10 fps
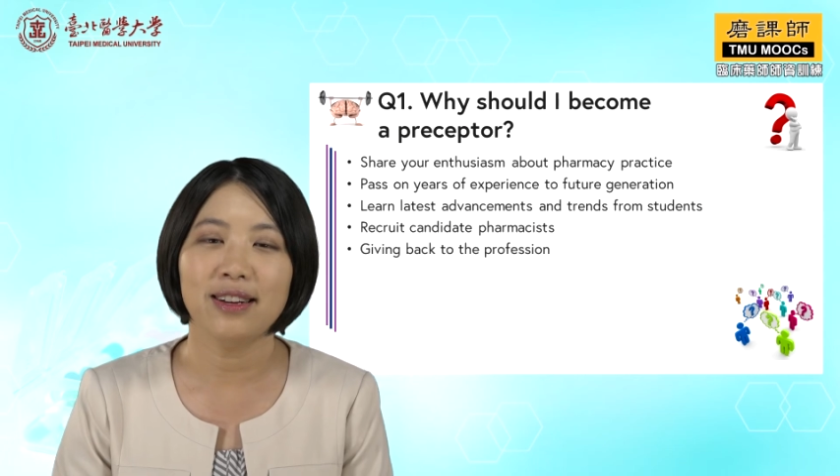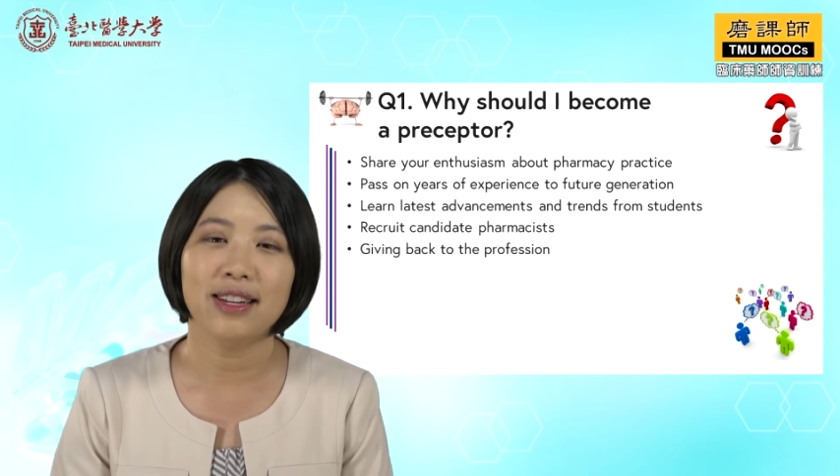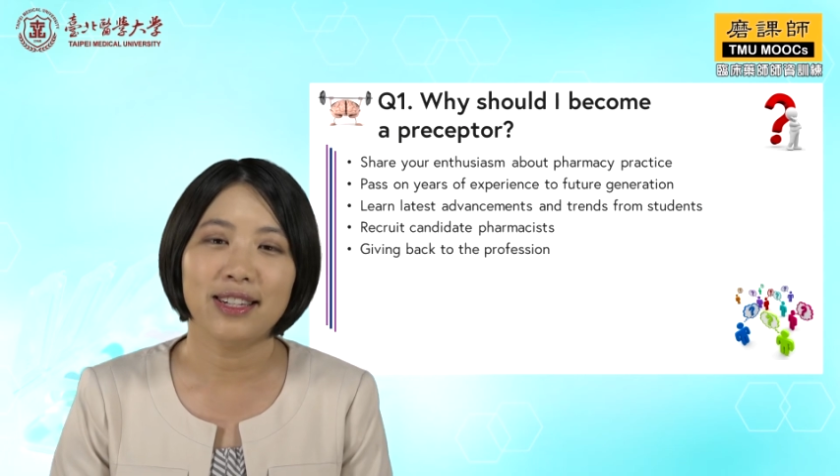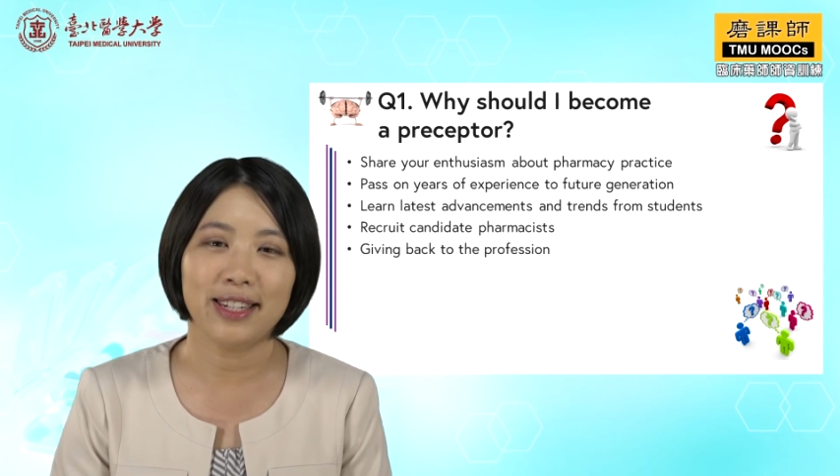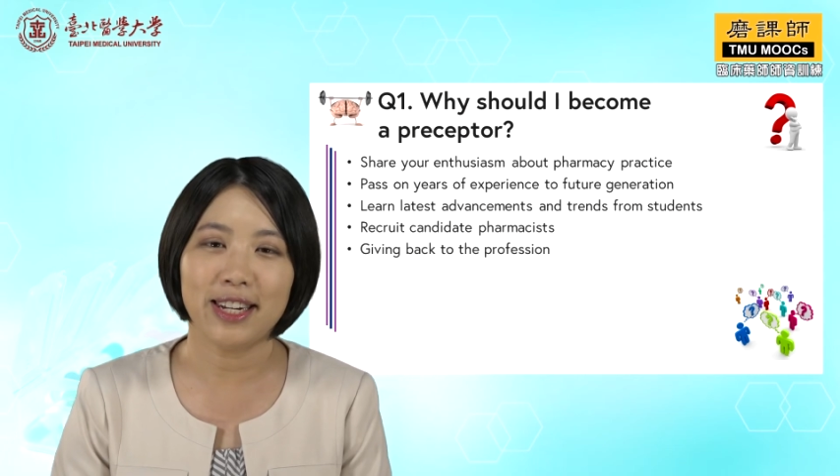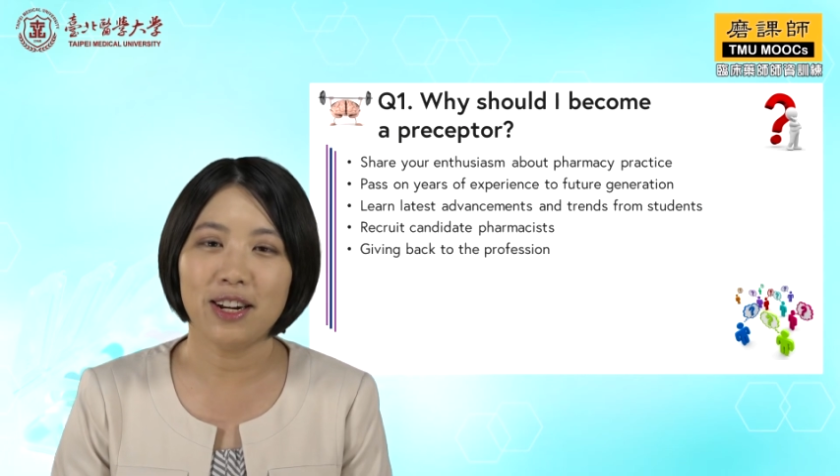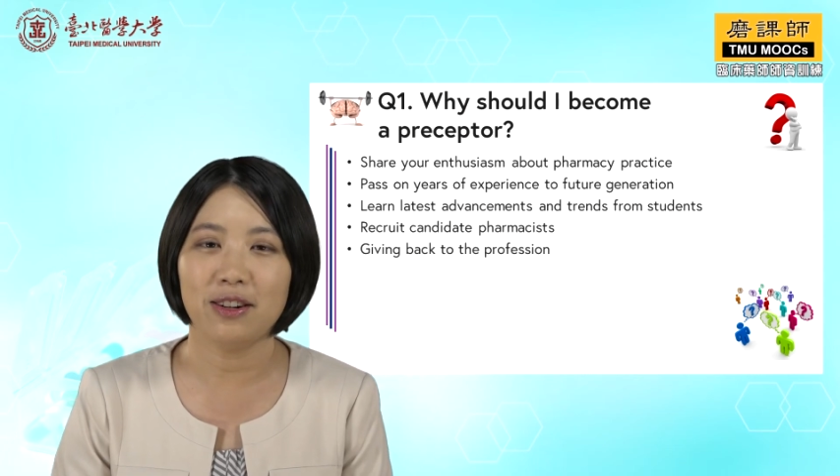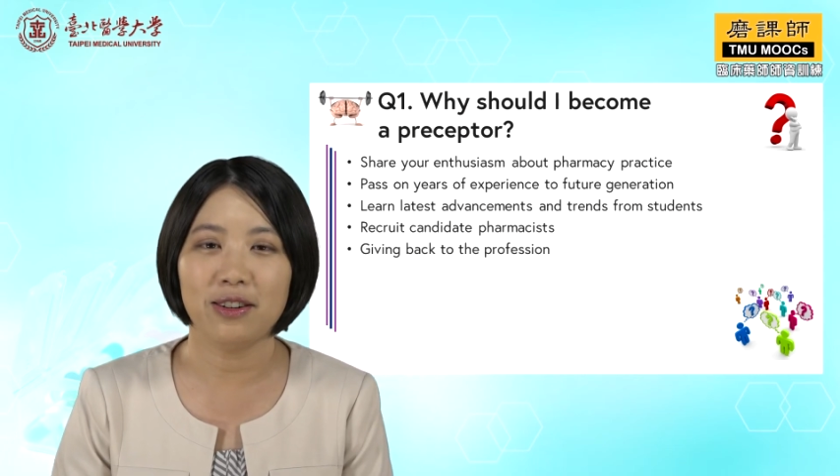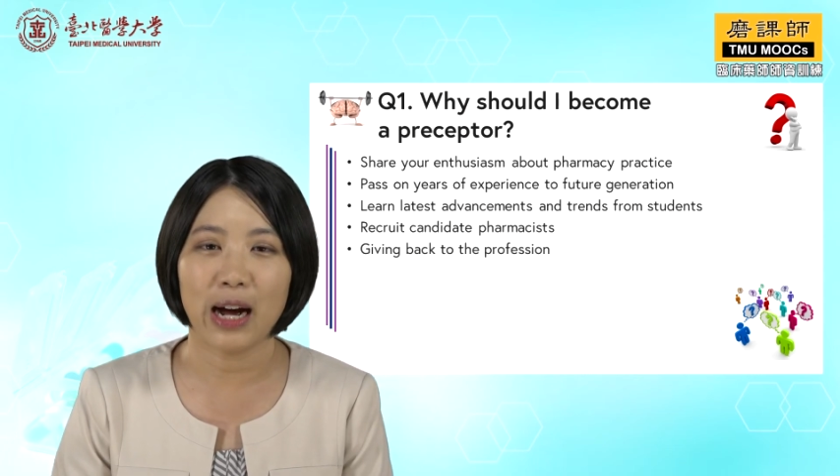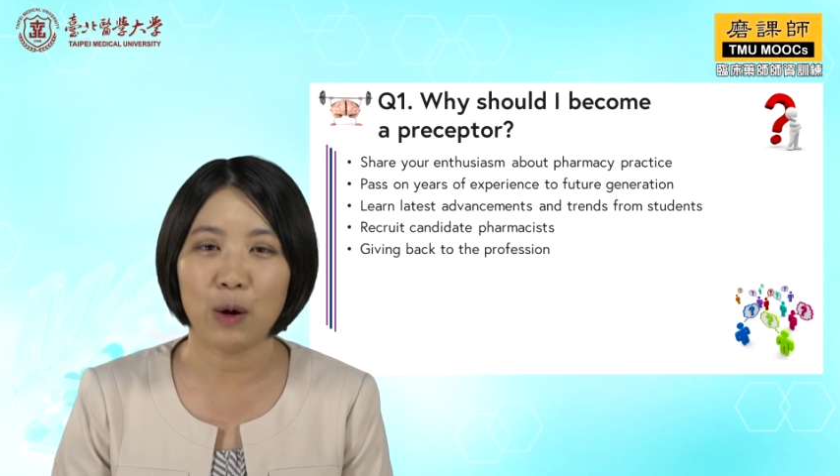
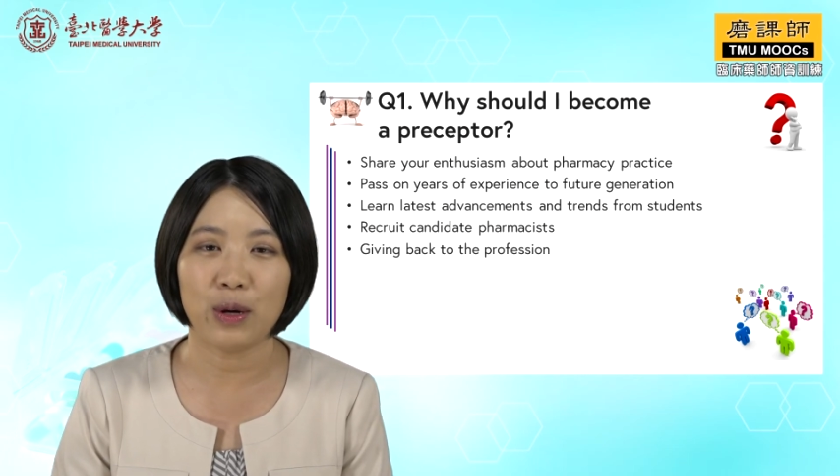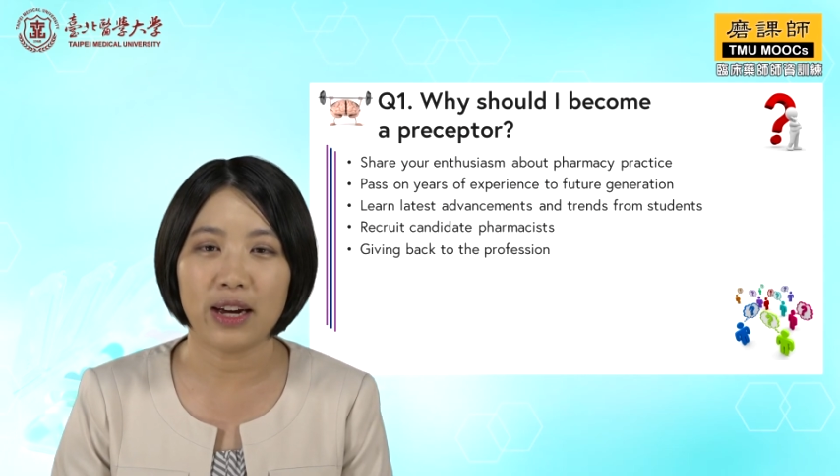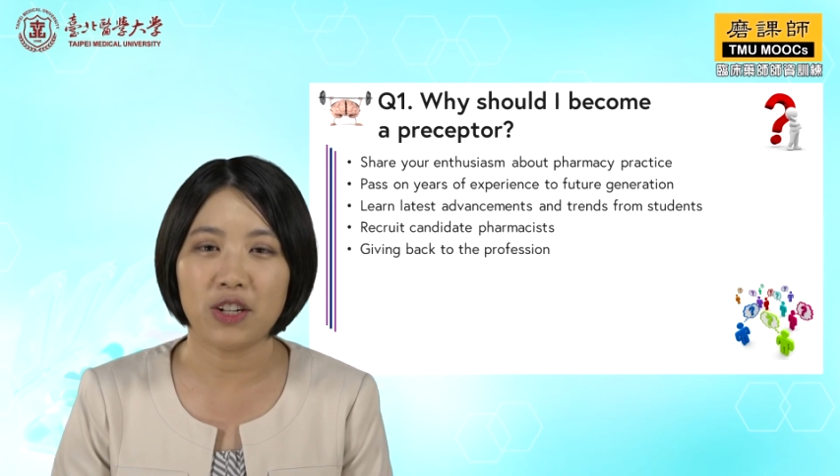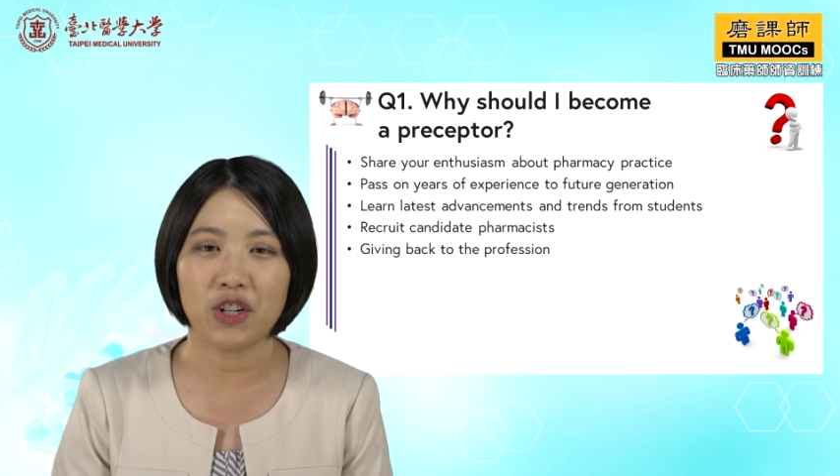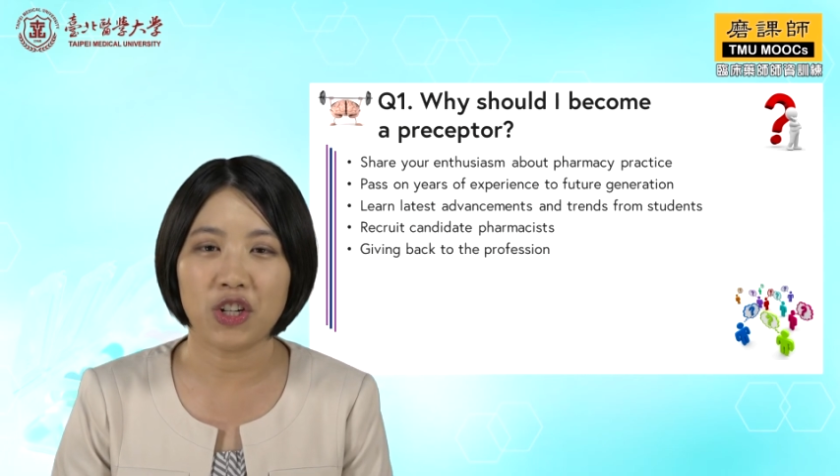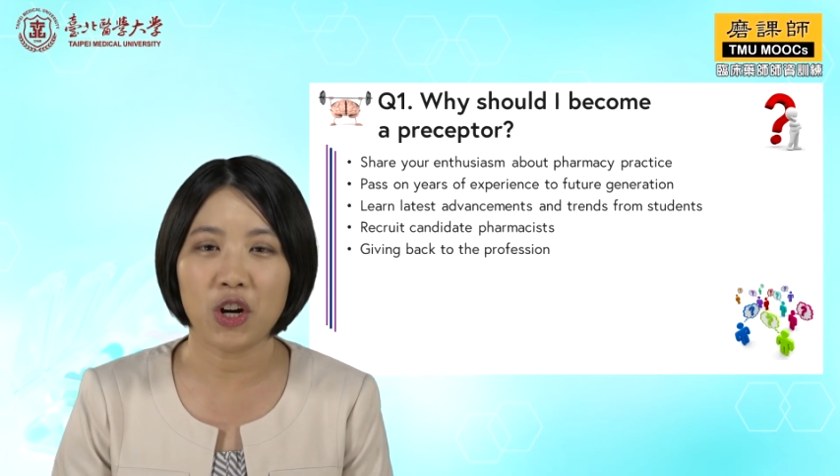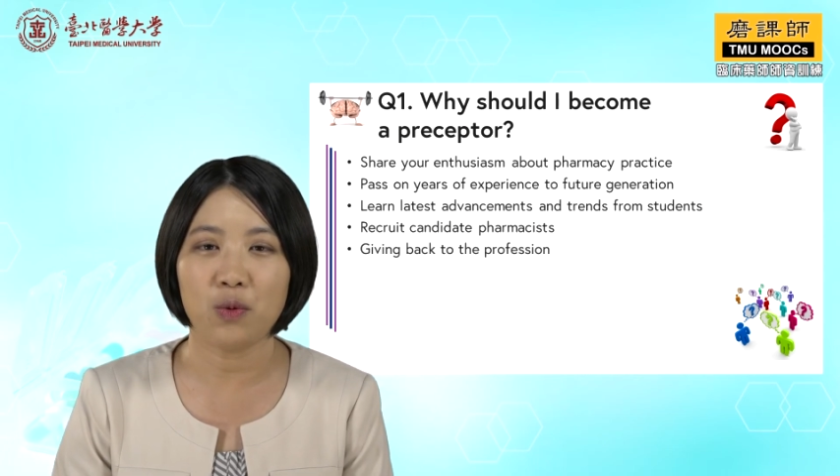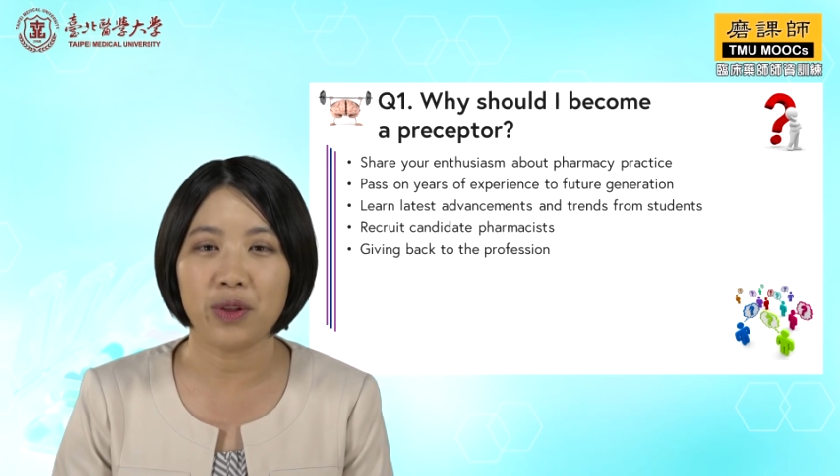Still, I would like to share